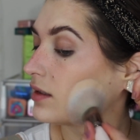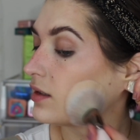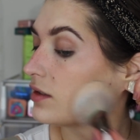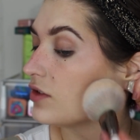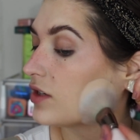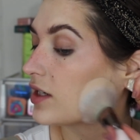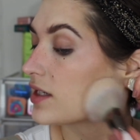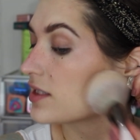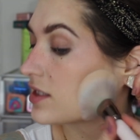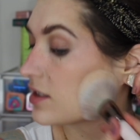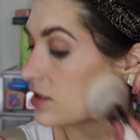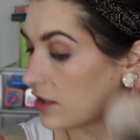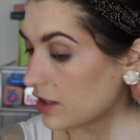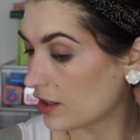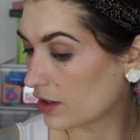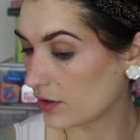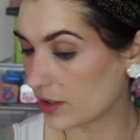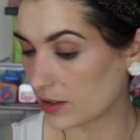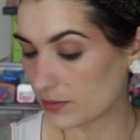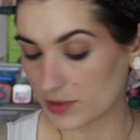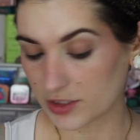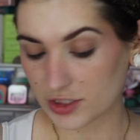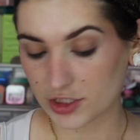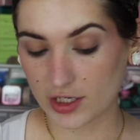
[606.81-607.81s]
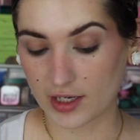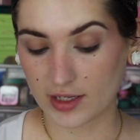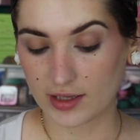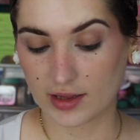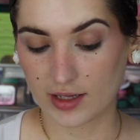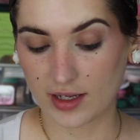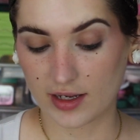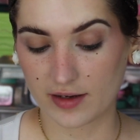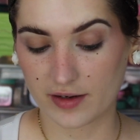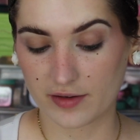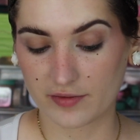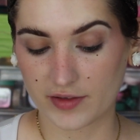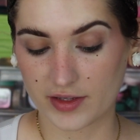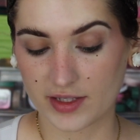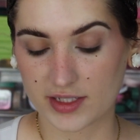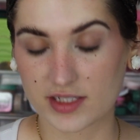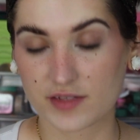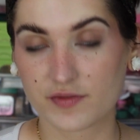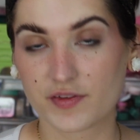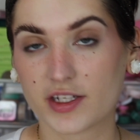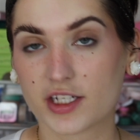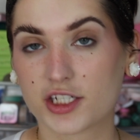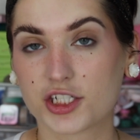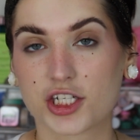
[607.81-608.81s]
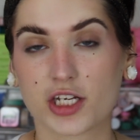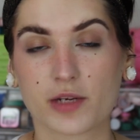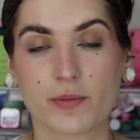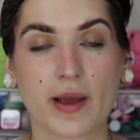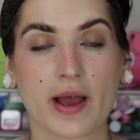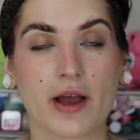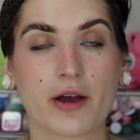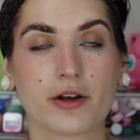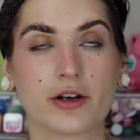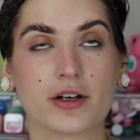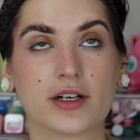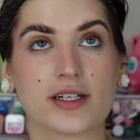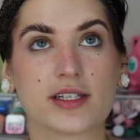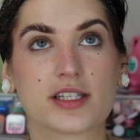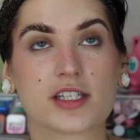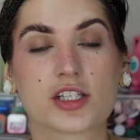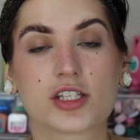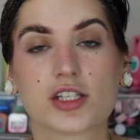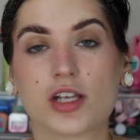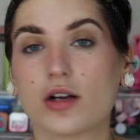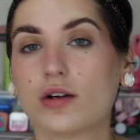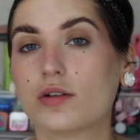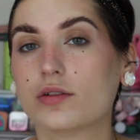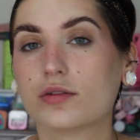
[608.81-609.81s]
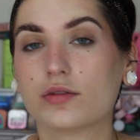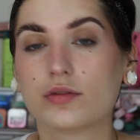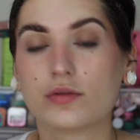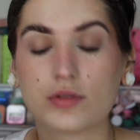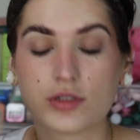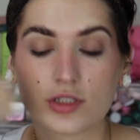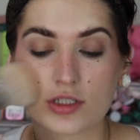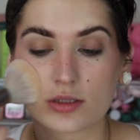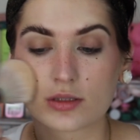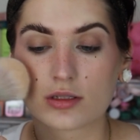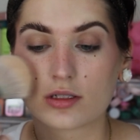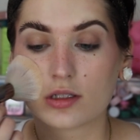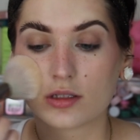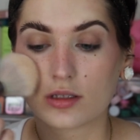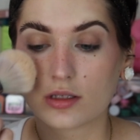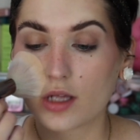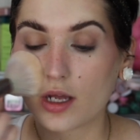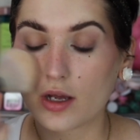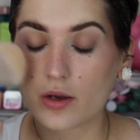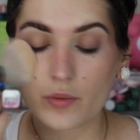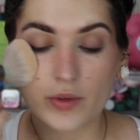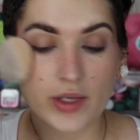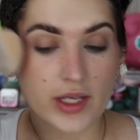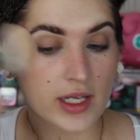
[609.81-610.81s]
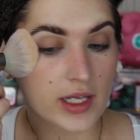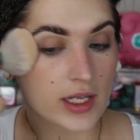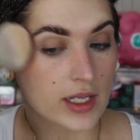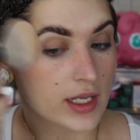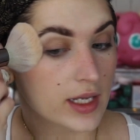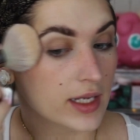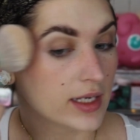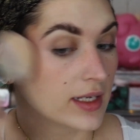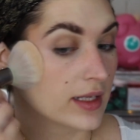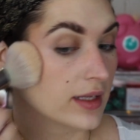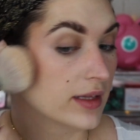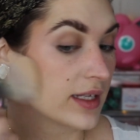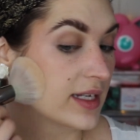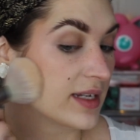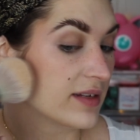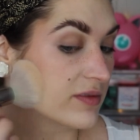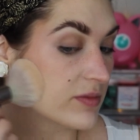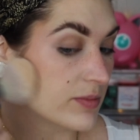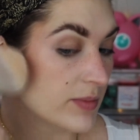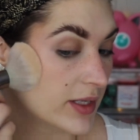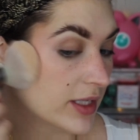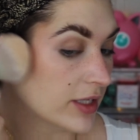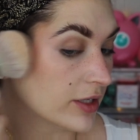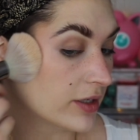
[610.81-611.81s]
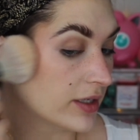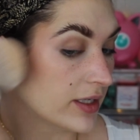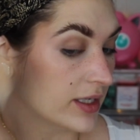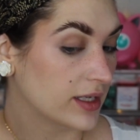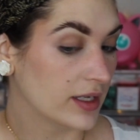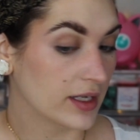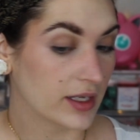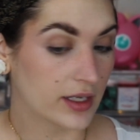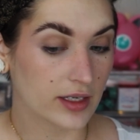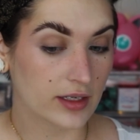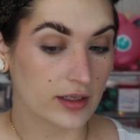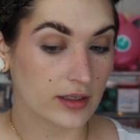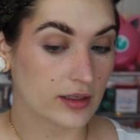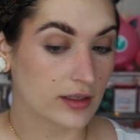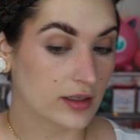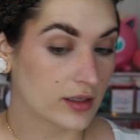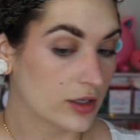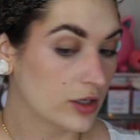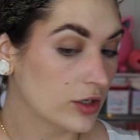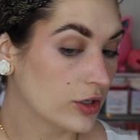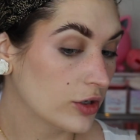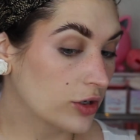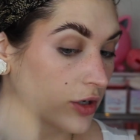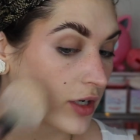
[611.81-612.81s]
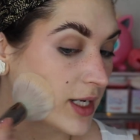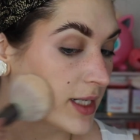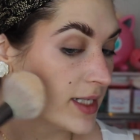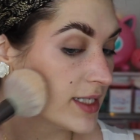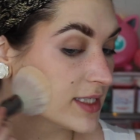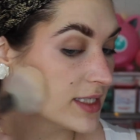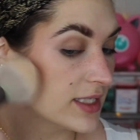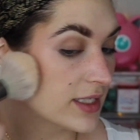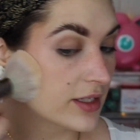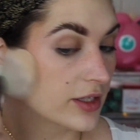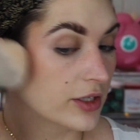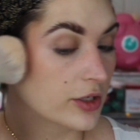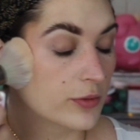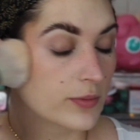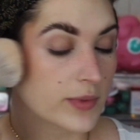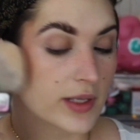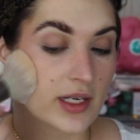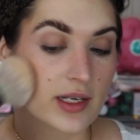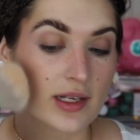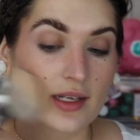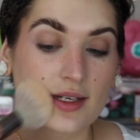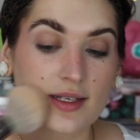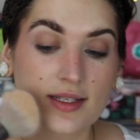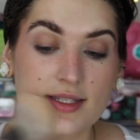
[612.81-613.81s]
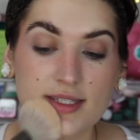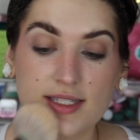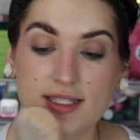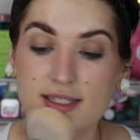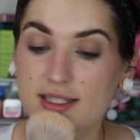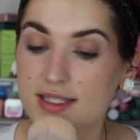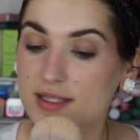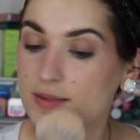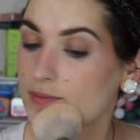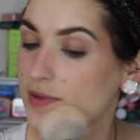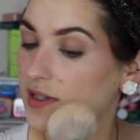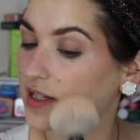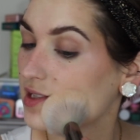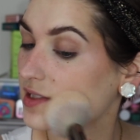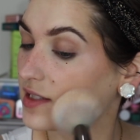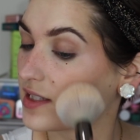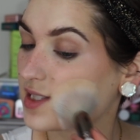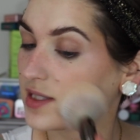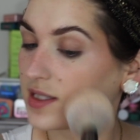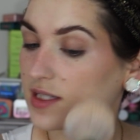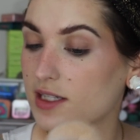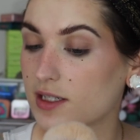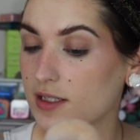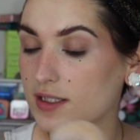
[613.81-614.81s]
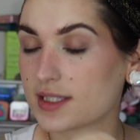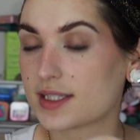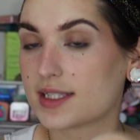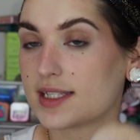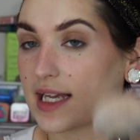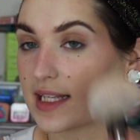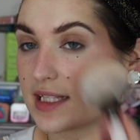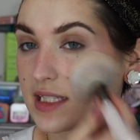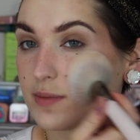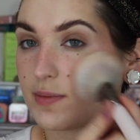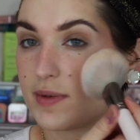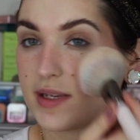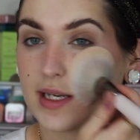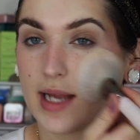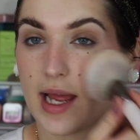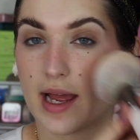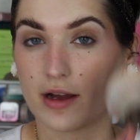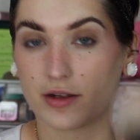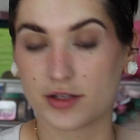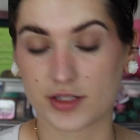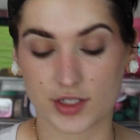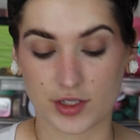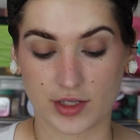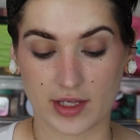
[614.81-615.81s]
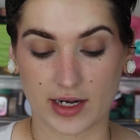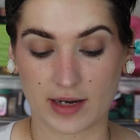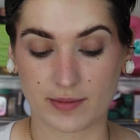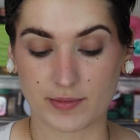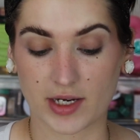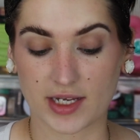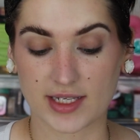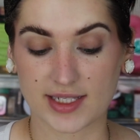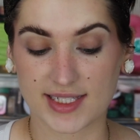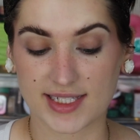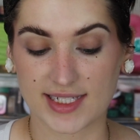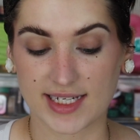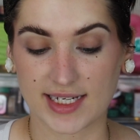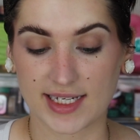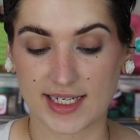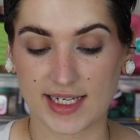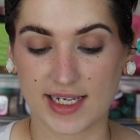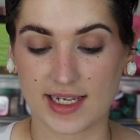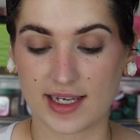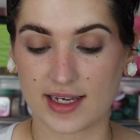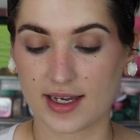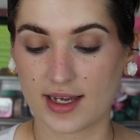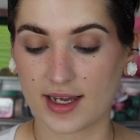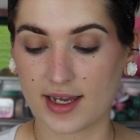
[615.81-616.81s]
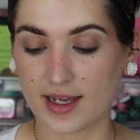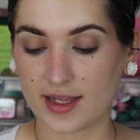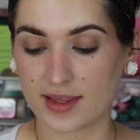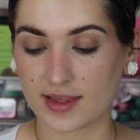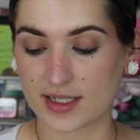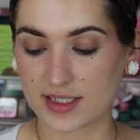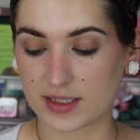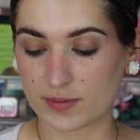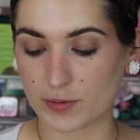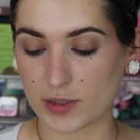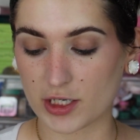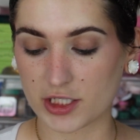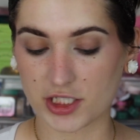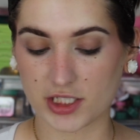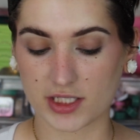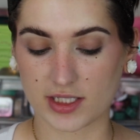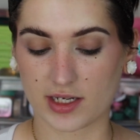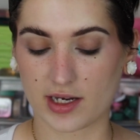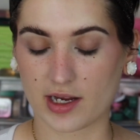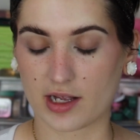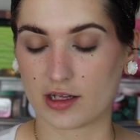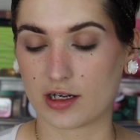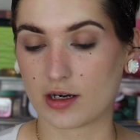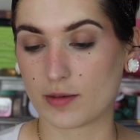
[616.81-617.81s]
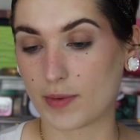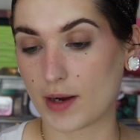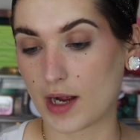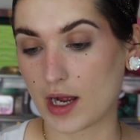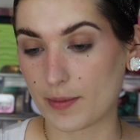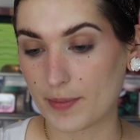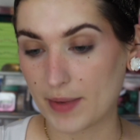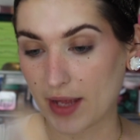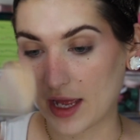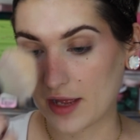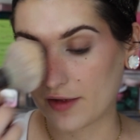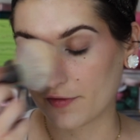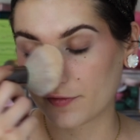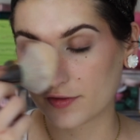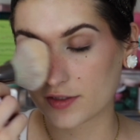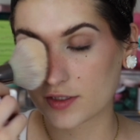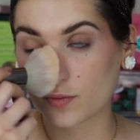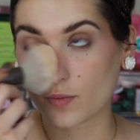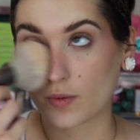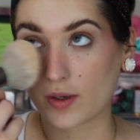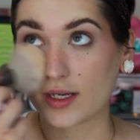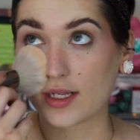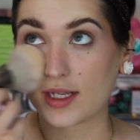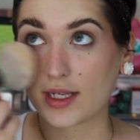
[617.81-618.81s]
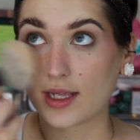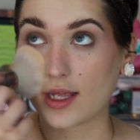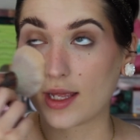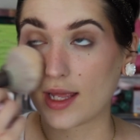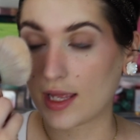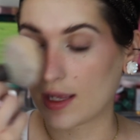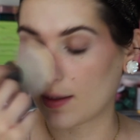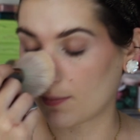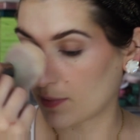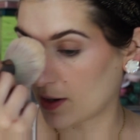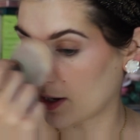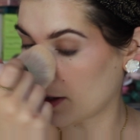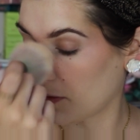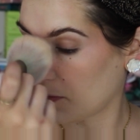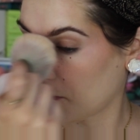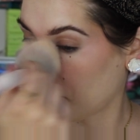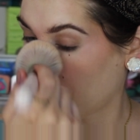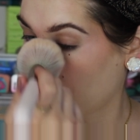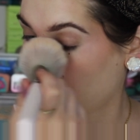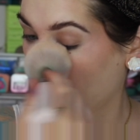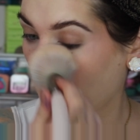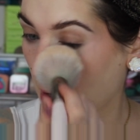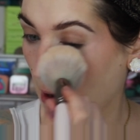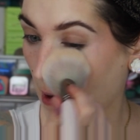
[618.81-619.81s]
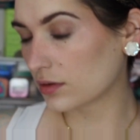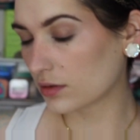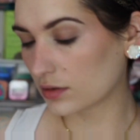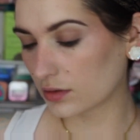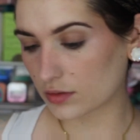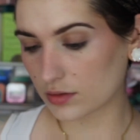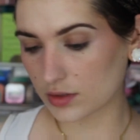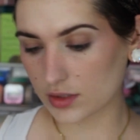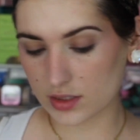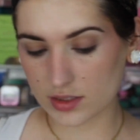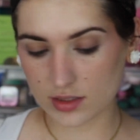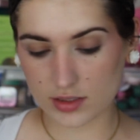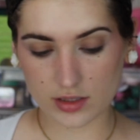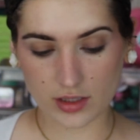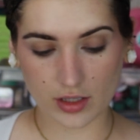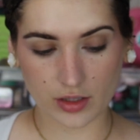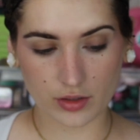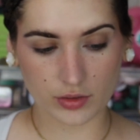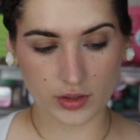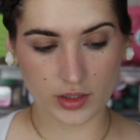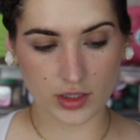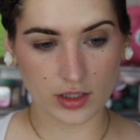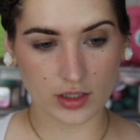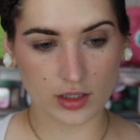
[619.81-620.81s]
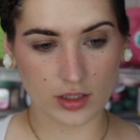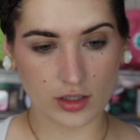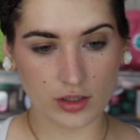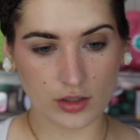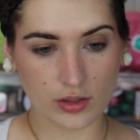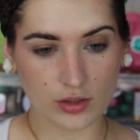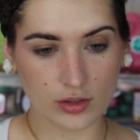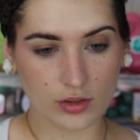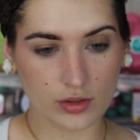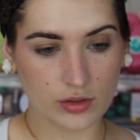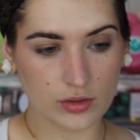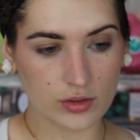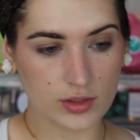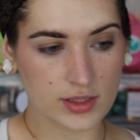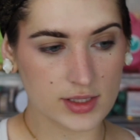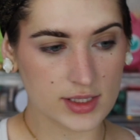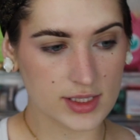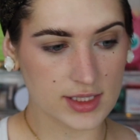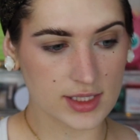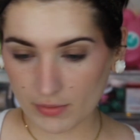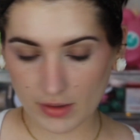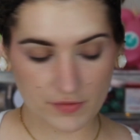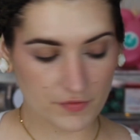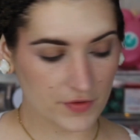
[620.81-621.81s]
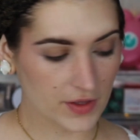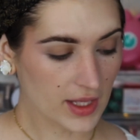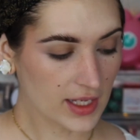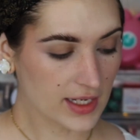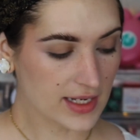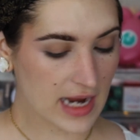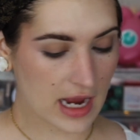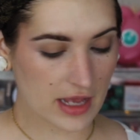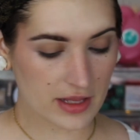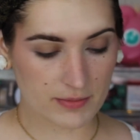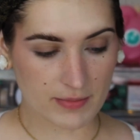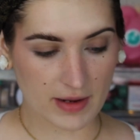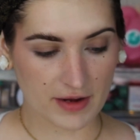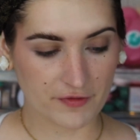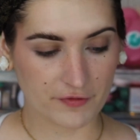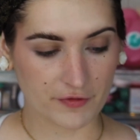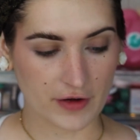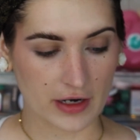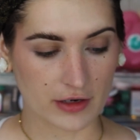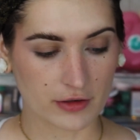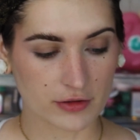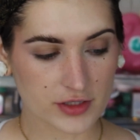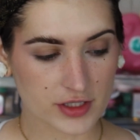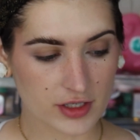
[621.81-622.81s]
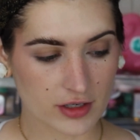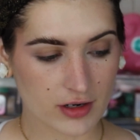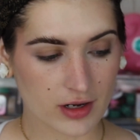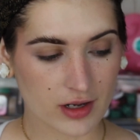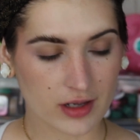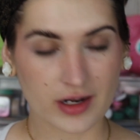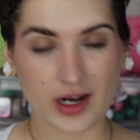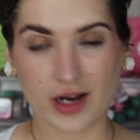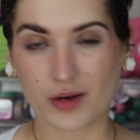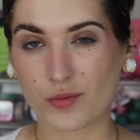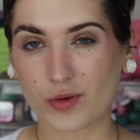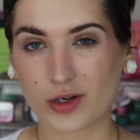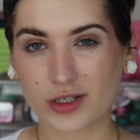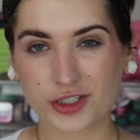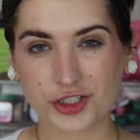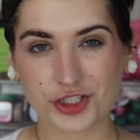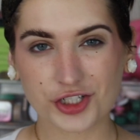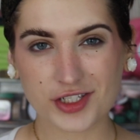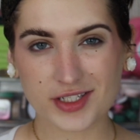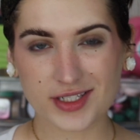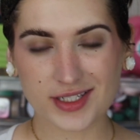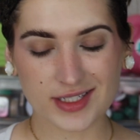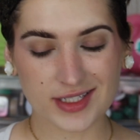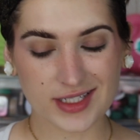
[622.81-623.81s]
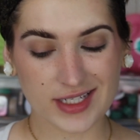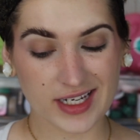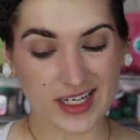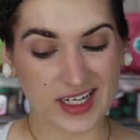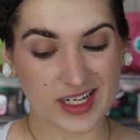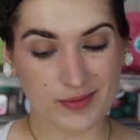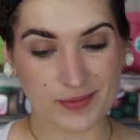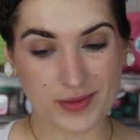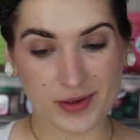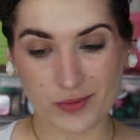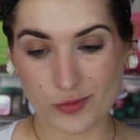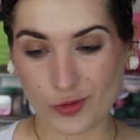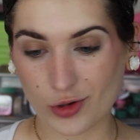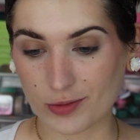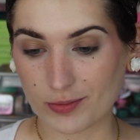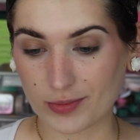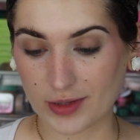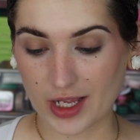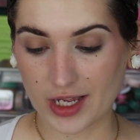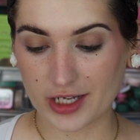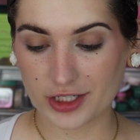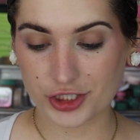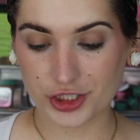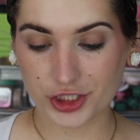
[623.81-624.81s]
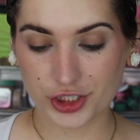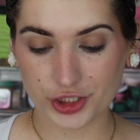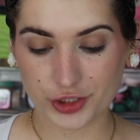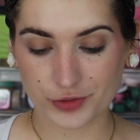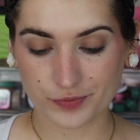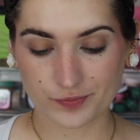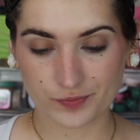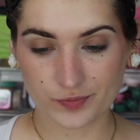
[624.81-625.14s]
You guys know how much I love this finishing powder. It's so just glowy and it leaves me looking crazy luminous, but it still sets me down so that I'm not sticky. This brush is a ColourPop F28, by the way. Oh, it's so cute. I feel like now that my freckles are on, I want just a teeny bit more blush.